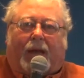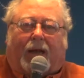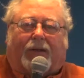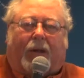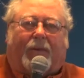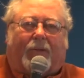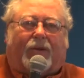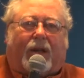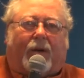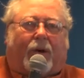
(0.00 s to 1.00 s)
Now, some people
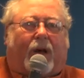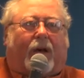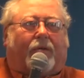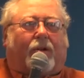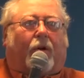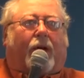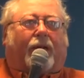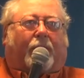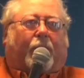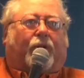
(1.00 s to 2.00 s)
say, well, you don't
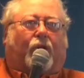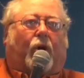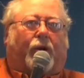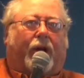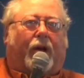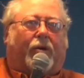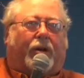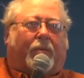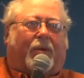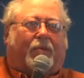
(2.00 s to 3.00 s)
have to preach on hell to
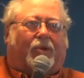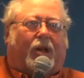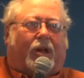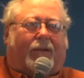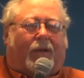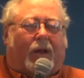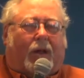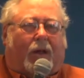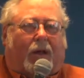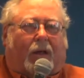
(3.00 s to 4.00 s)
get people saved.
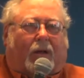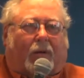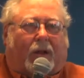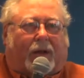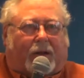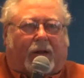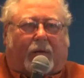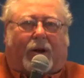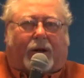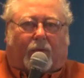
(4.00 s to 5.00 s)
Well, I'll tell you
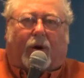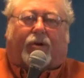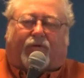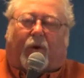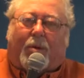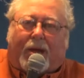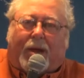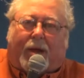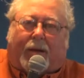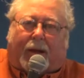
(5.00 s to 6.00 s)
what, it worked for
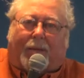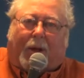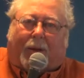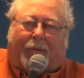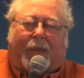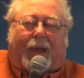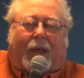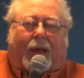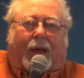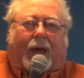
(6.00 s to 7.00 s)
me. Come on
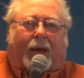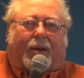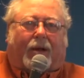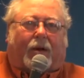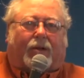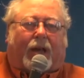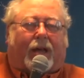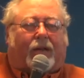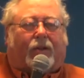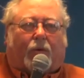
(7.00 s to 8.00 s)
uh, because
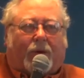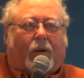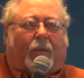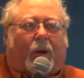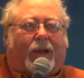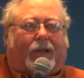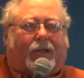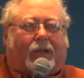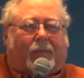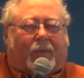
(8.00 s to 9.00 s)
hell is a real
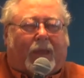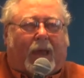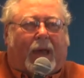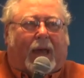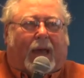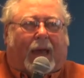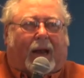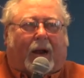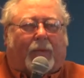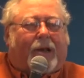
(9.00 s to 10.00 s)
place.
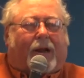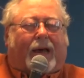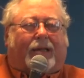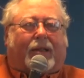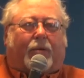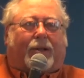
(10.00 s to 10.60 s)
And I realized that